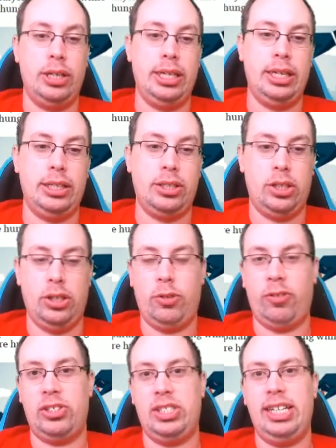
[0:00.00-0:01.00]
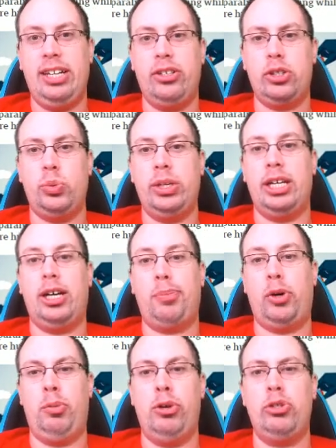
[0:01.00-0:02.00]
So sales went up
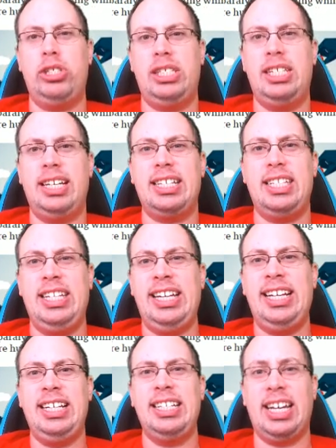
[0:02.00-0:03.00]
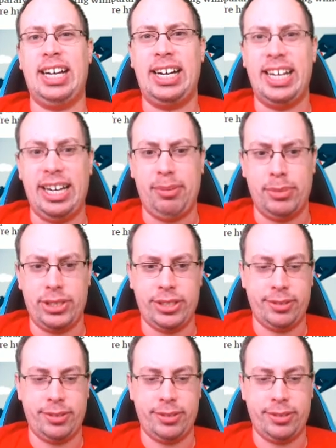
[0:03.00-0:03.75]
almost 16 times.